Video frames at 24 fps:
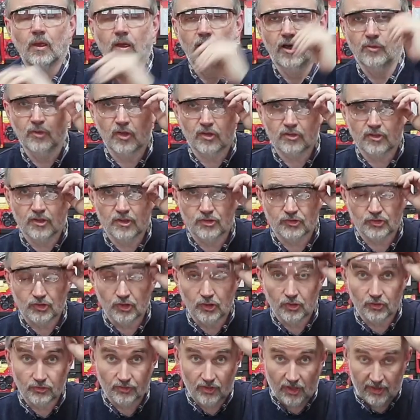I'm not going to
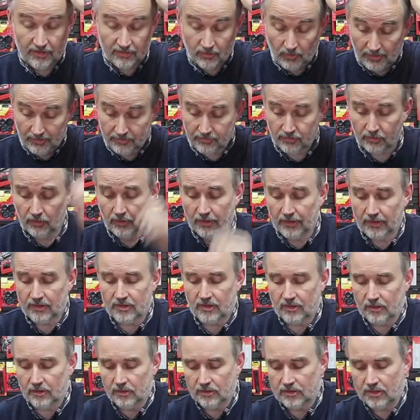drill right the way through it
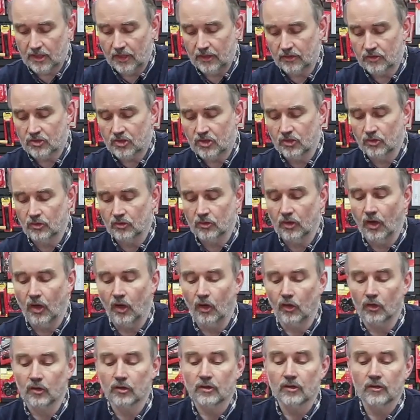because it'll take too
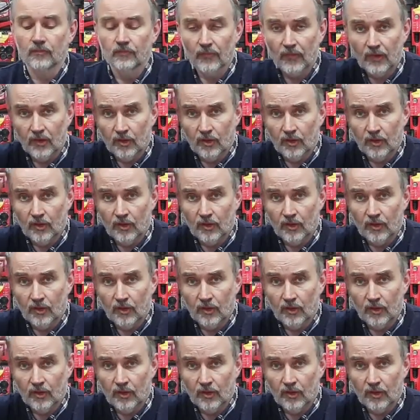long,